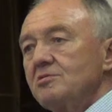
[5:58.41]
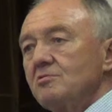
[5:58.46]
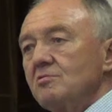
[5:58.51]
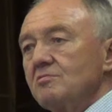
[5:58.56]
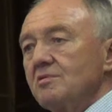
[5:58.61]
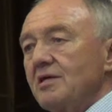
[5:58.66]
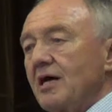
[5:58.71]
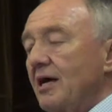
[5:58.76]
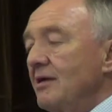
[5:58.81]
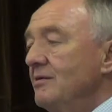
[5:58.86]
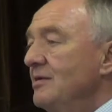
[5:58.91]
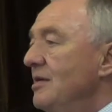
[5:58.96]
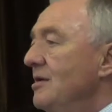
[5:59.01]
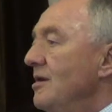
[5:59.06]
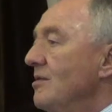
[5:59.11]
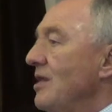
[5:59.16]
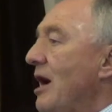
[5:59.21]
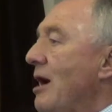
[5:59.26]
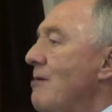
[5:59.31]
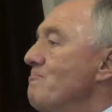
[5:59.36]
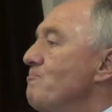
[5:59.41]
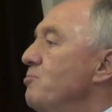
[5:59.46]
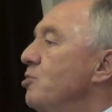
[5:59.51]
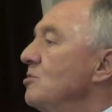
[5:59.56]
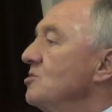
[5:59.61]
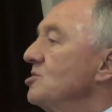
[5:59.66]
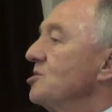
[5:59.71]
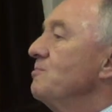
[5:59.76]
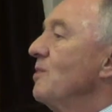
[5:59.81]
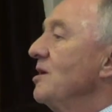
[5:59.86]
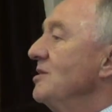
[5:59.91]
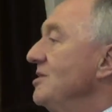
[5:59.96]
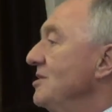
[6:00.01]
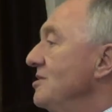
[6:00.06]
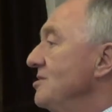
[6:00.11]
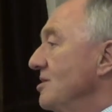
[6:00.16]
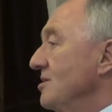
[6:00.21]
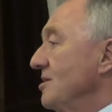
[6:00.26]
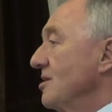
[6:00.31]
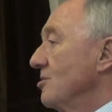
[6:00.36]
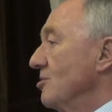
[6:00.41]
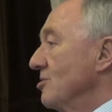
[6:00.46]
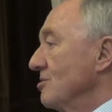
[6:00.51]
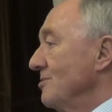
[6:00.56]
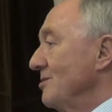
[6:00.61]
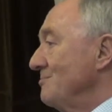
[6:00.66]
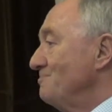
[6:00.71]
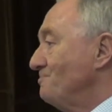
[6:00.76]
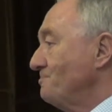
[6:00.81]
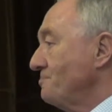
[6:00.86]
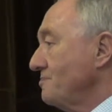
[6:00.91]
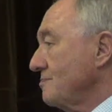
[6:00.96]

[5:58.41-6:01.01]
and all that. That puts money into the economy.